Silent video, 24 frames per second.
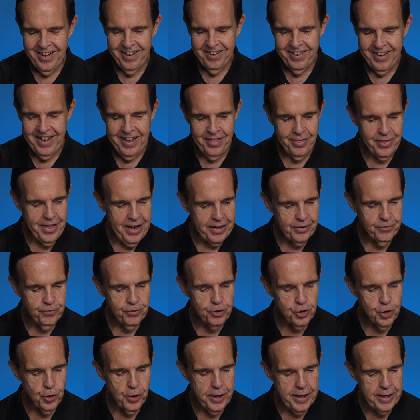Again, thanks
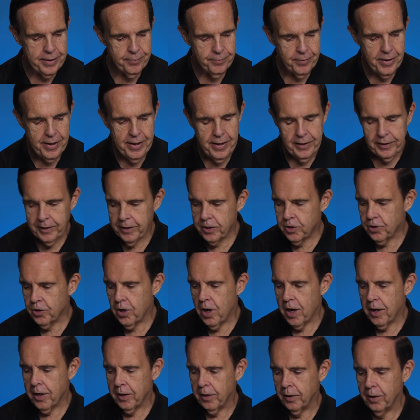for joining. Let's
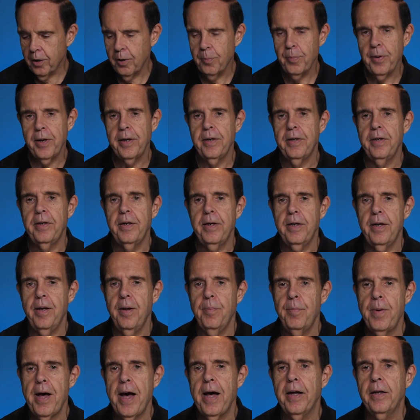talk a little bit
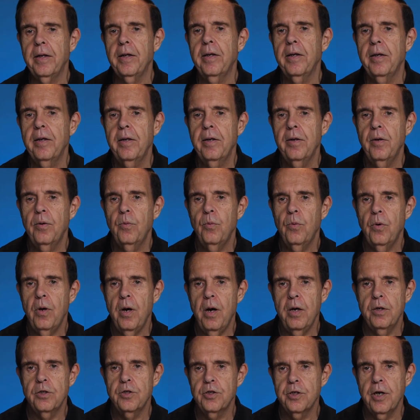about
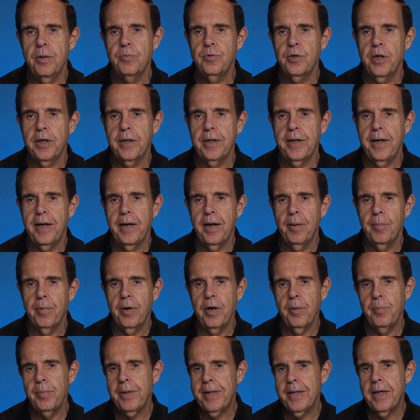our subject, and I'm going
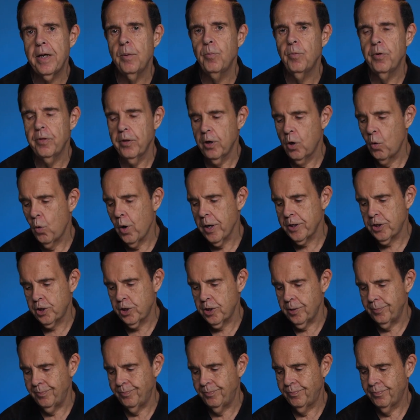to begin with a
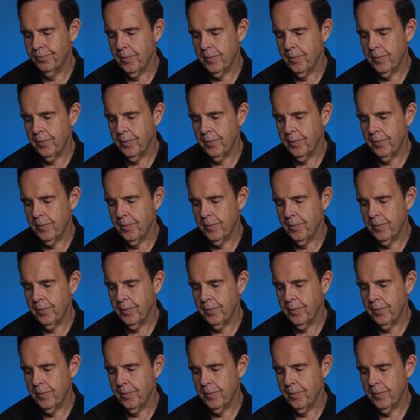question.